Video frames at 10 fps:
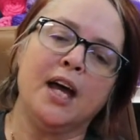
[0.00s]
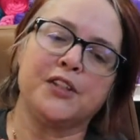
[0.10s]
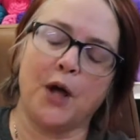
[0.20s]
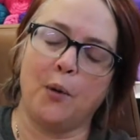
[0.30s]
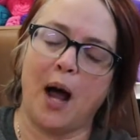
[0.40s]

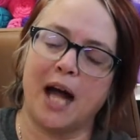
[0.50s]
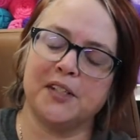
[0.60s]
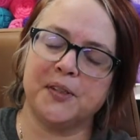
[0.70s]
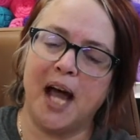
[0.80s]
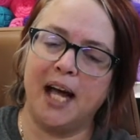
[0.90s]
So I
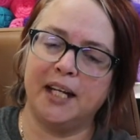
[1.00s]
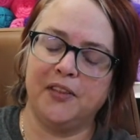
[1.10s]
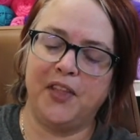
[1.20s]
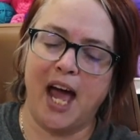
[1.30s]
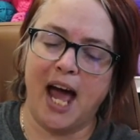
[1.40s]

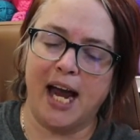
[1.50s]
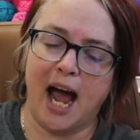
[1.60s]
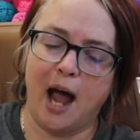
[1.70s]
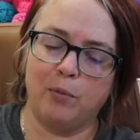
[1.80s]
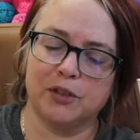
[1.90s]
decided that
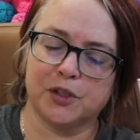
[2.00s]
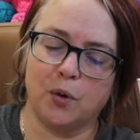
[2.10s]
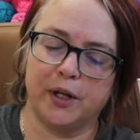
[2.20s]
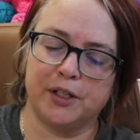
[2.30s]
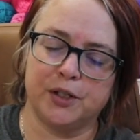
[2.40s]
I was
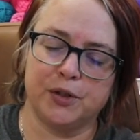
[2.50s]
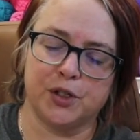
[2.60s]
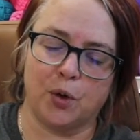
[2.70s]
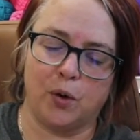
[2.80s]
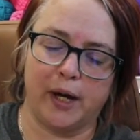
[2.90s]
going to
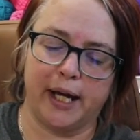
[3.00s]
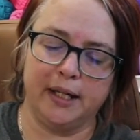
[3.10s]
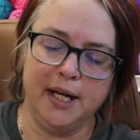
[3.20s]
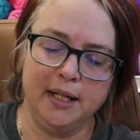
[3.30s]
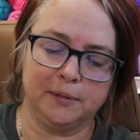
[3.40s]

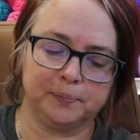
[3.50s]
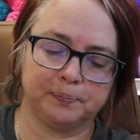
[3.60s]
join